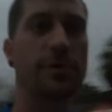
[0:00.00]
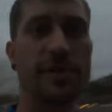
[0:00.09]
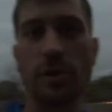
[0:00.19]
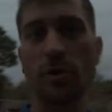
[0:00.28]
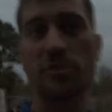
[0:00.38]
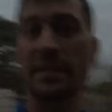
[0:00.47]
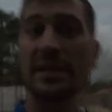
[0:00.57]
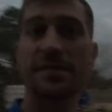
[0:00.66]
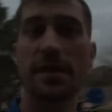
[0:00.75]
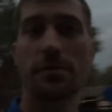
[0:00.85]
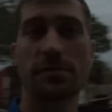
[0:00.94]
they'll send you as
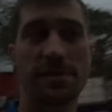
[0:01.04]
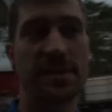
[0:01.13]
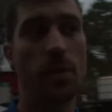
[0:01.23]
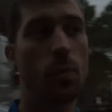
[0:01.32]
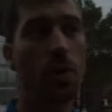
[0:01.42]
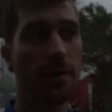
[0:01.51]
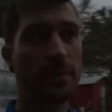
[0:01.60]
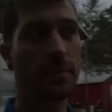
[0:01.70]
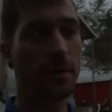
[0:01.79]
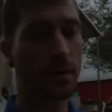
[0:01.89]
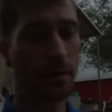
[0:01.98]
many stickers as they want,
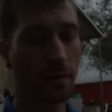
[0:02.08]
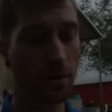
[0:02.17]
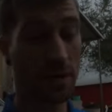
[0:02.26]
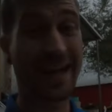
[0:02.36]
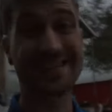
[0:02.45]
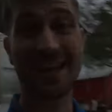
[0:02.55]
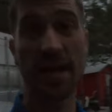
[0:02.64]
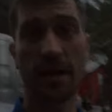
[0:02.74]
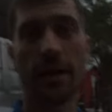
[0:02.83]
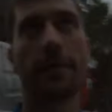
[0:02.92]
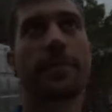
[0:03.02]
uh, or as I
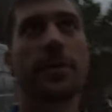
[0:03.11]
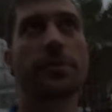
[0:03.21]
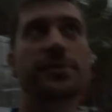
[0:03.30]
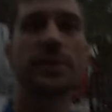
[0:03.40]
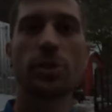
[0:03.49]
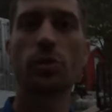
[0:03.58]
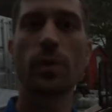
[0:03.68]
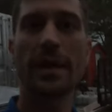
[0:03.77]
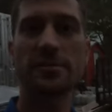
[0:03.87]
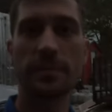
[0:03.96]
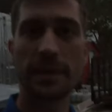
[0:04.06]
they'll send
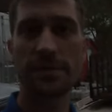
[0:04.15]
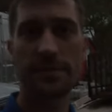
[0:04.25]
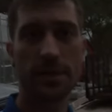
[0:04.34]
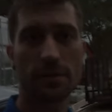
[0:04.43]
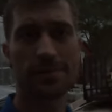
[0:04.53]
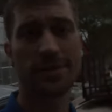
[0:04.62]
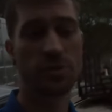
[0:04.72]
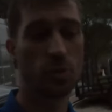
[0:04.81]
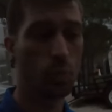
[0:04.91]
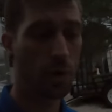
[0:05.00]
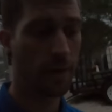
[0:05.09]
you as many stickers
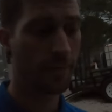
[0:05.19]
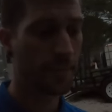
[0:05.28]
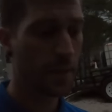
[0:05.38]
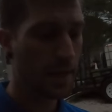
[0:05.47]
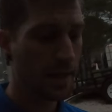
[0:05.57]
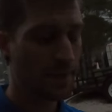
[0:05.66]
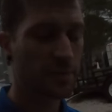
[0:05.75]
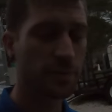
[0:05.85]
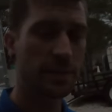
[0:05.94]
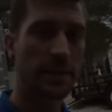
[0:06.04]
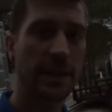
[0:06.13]
as you want.
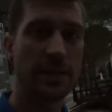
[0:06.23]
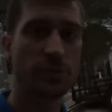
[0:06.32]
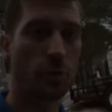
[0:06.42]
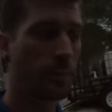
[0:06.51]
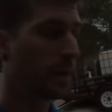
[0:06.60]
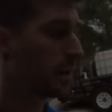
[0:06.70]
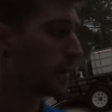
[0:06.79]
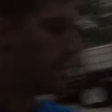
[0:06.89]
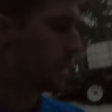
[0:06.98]
That's what the lady told me.